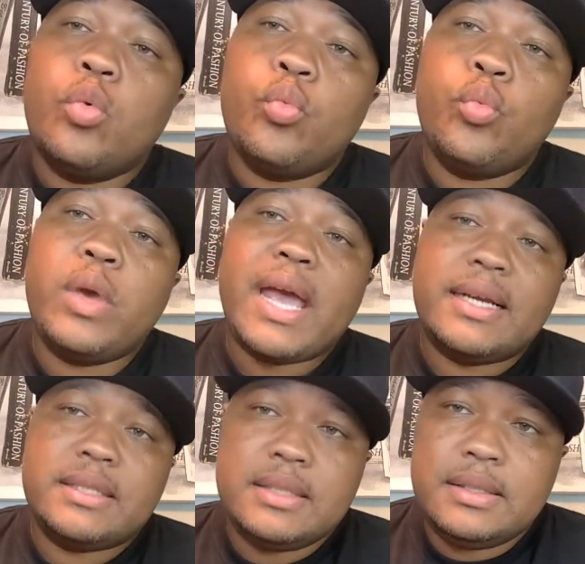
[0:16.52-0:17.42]
We
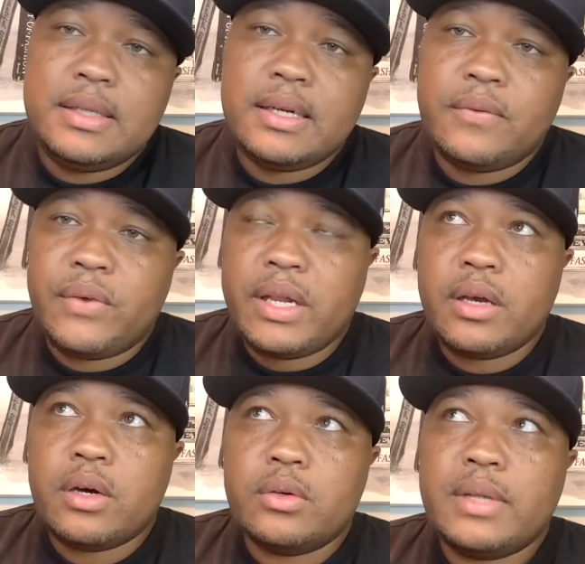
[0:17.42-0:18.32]
actually did a
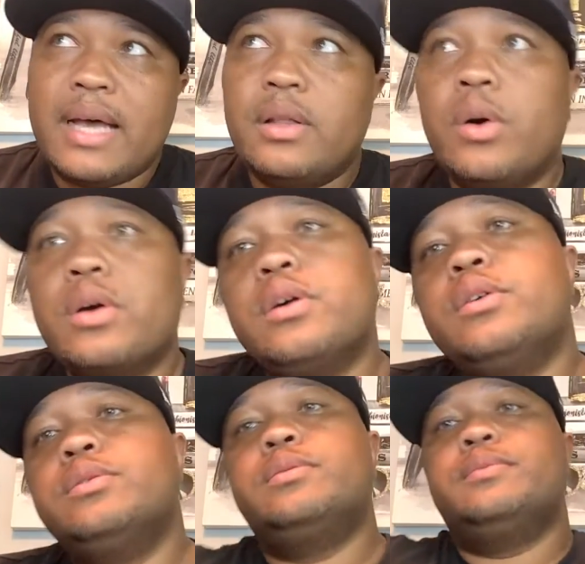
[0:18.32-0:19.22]
video not long
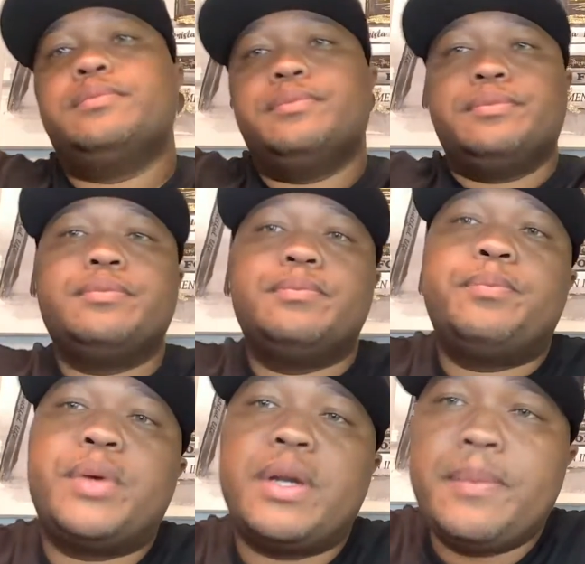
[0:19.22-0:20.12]
ago,
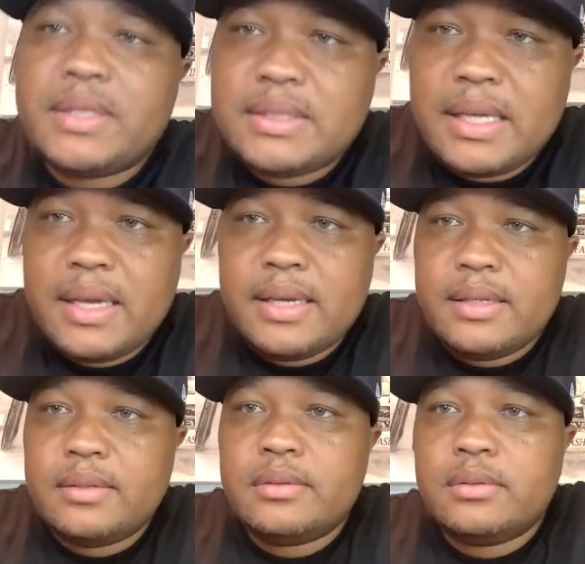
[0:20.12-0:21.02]
pretty much
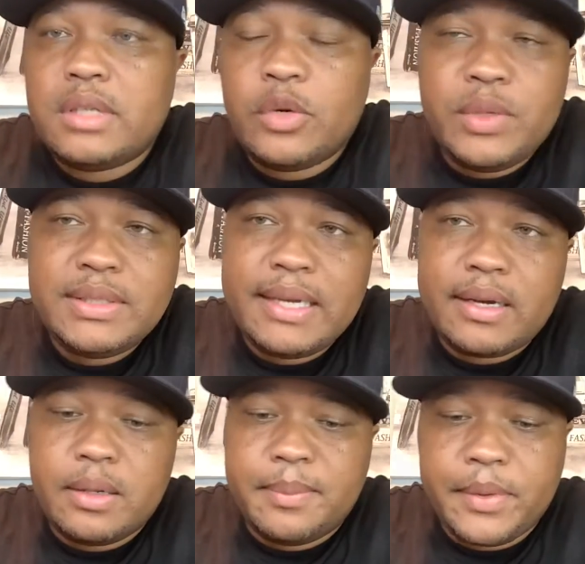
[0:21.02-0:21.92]
saying that we was
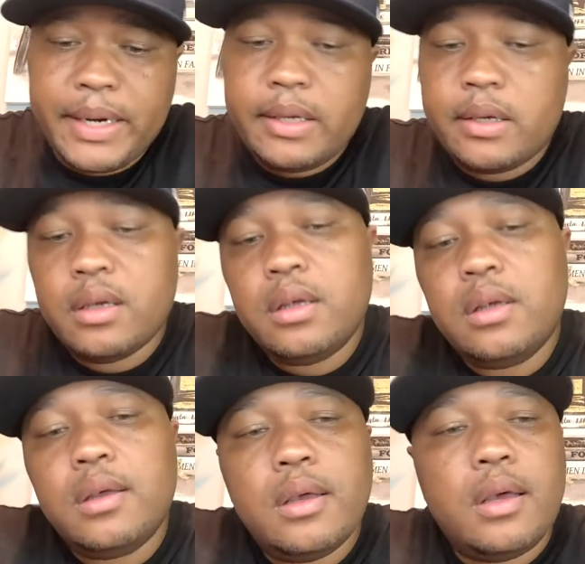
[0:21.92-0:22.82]
taking a break.
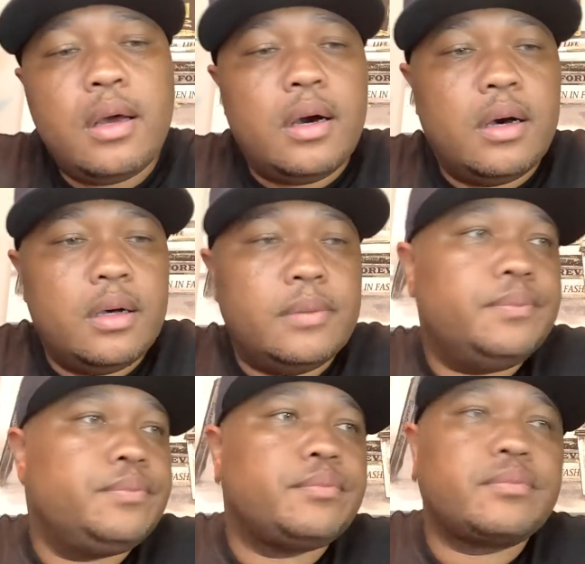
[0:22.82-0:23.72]
Um,
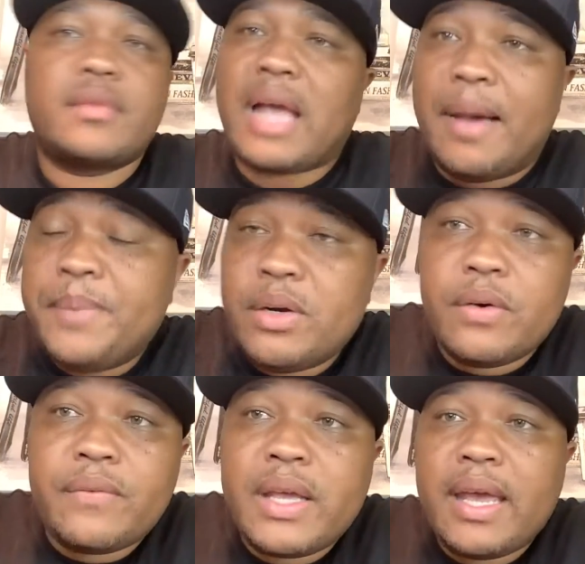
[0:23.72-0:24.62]
I've been
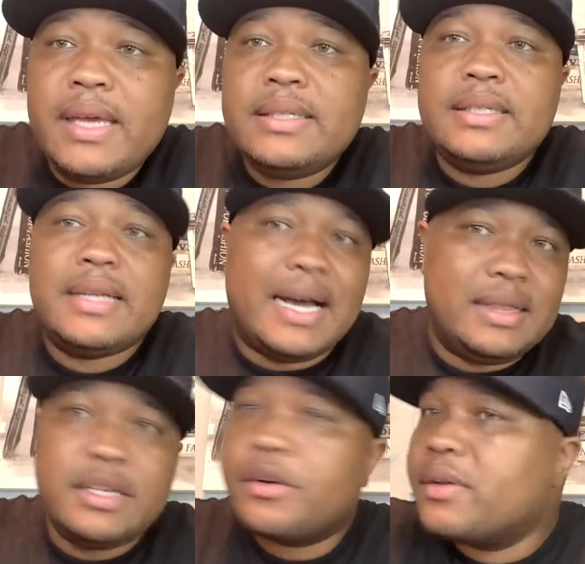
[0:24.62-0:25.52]
on vacation. I
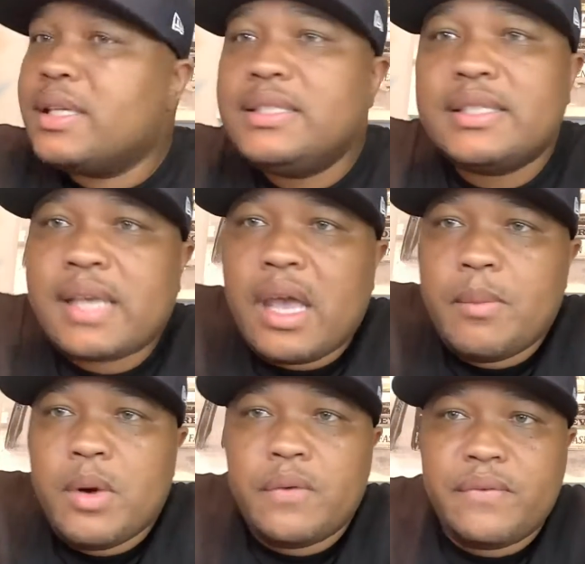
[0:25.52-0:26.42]
literally just
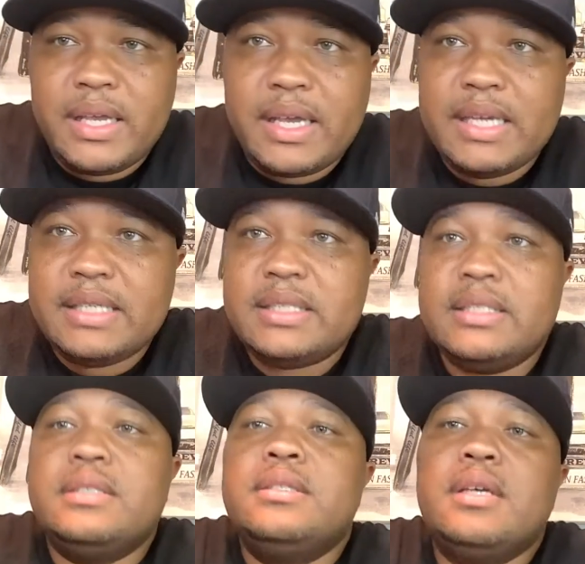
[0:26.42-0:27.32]
came off
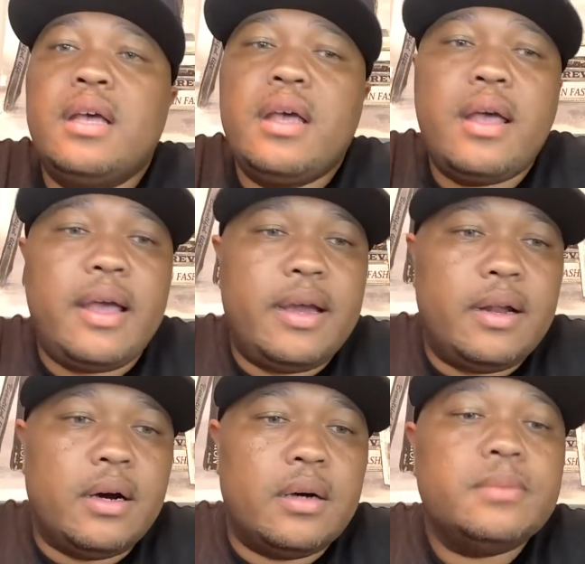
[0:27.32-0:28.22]
vacation,
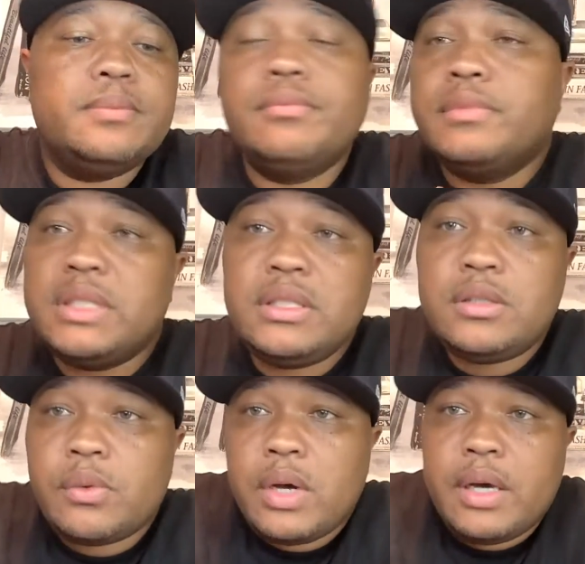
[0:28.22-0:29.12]
and she's
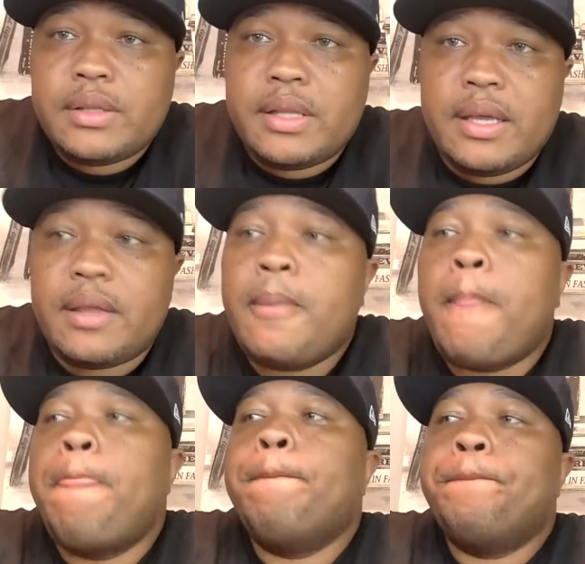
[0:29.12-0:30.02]
doing her thing.
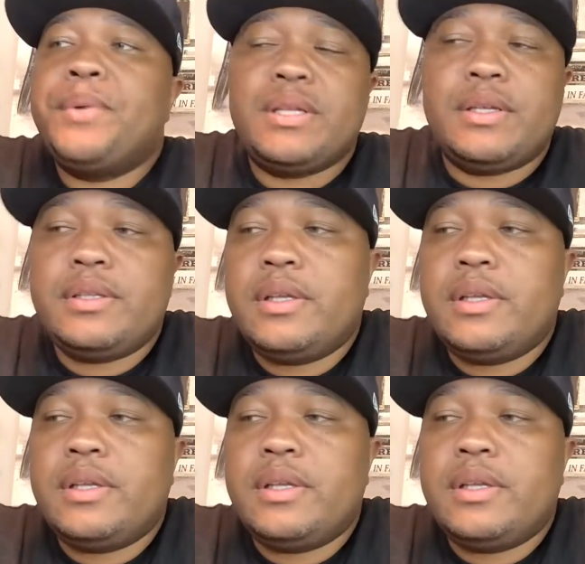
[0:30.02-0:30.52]
But